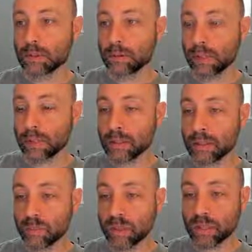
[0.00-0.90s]
Okay, so
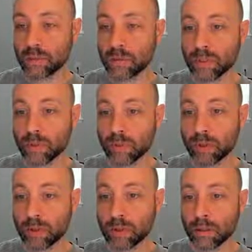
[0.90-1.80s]
that's past the runtime
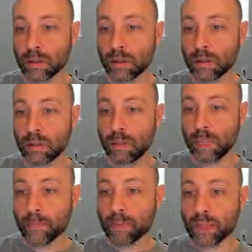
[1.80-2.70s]
error,
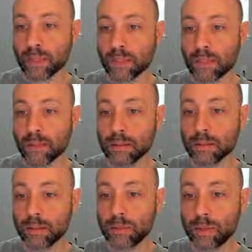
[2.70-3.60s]
but it's still,
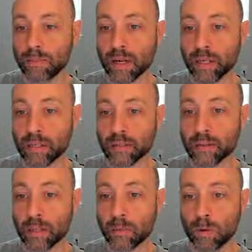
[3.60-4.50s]
the two-way binding still
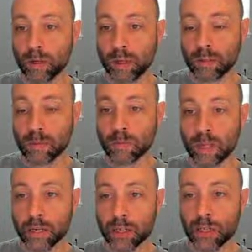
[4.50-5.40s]
not working, so we're
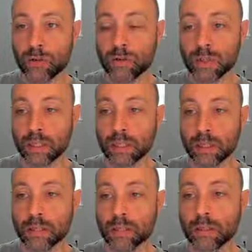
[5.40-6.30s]
not using
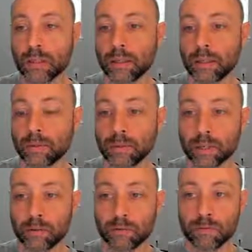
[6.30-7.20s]
it. We're
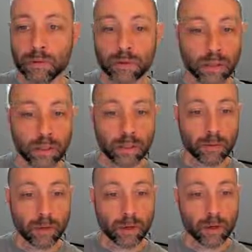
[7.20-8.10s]
not invoking it
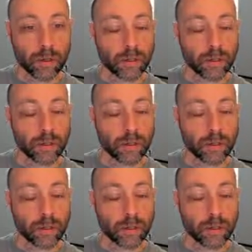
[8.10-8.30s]
anywhere.